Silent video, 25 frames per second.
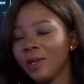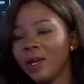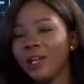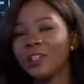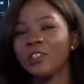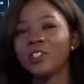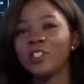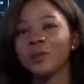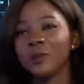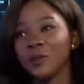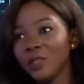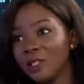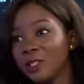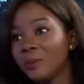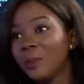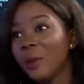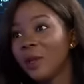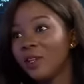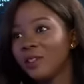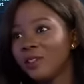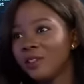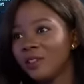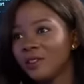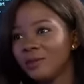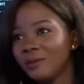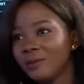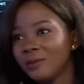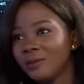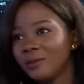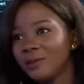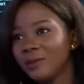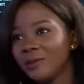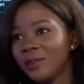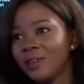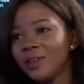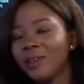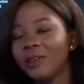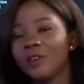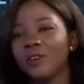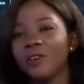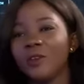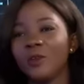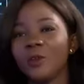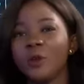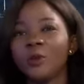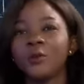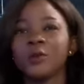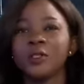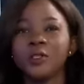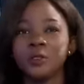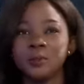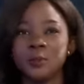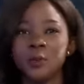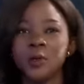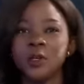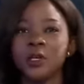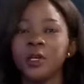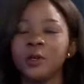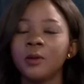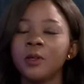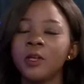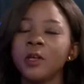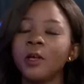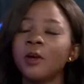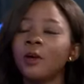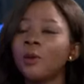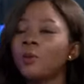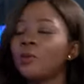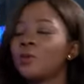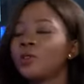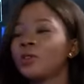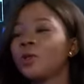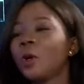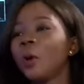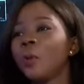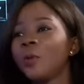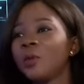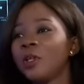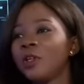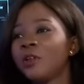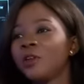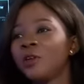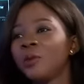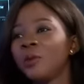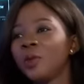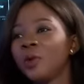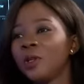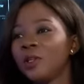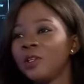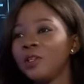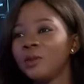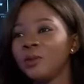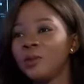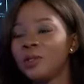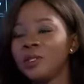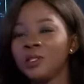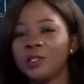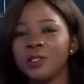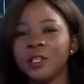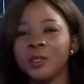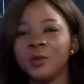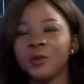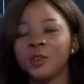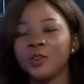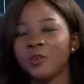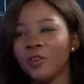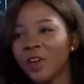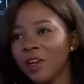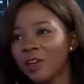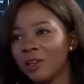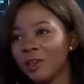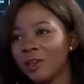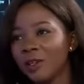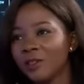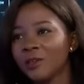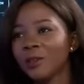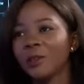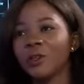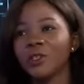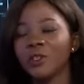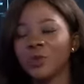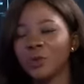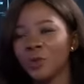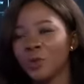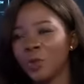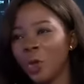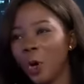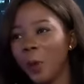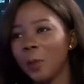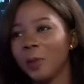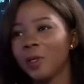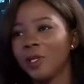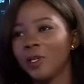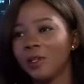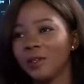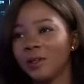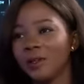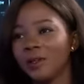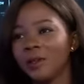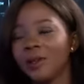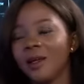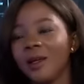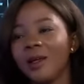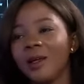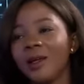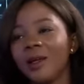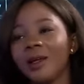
I'd just been spending. You know, income was coming in on a monthly basis, and it was fine as long as it was coming in.